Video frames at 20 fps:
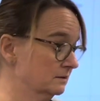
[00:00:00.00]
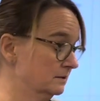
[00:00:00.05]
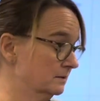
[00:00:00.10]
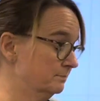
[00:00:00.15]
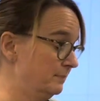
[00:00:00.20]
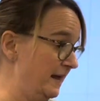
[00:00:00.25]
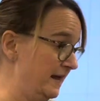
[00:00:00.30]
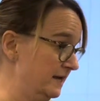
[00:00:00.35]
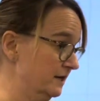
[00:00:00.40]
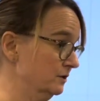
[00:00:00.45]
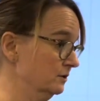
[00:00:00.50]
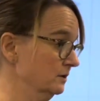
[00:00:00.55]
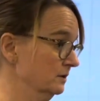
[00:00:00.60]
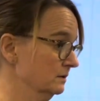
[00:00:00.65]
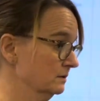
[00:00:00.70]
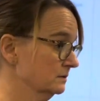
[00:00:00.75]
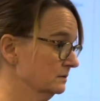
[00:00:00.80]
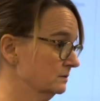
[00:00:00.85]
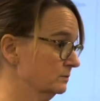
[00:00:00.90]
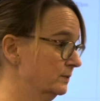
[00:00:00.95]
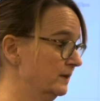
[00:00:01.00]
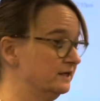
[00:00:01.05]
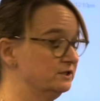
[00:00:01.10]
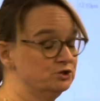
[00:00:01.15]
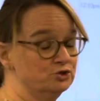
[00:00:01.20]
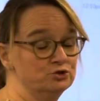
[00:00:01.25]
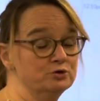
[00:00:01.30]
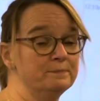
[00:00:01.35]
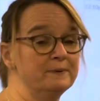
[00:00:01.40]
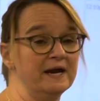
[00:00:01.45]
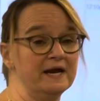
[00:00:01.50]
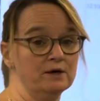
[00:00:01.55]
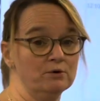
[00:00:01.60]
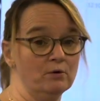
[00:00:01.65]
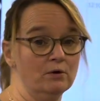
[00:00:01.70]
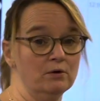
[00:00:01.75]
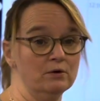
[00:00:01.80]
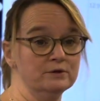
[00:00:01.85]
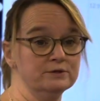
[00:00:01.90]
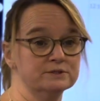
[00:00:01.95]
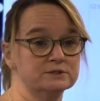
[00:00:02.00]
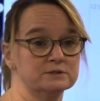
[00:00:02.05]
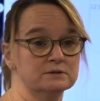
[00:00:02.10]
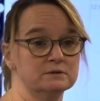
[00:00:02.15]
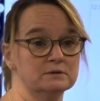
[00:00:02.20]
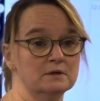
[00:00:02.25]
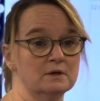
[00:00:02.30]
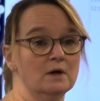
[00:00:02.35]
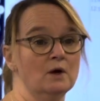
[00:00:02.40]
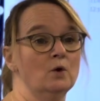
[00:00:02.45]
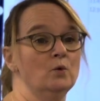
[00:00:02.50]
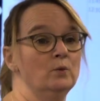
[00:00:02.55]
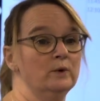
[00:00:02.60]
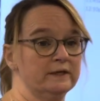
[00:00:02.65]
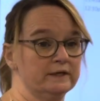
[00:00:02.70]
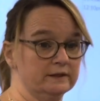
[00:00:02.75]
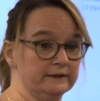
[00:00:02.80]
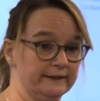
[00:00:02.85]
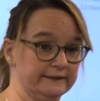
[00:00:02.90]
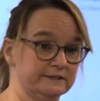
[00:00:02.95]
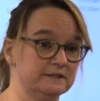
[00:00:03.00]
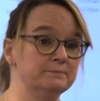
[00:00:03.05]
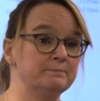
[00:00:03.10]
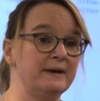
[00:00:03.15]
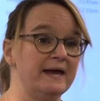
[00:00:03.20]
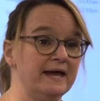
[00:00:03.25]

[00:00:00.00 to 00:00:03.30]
payer. We had 2 payrolls. We collected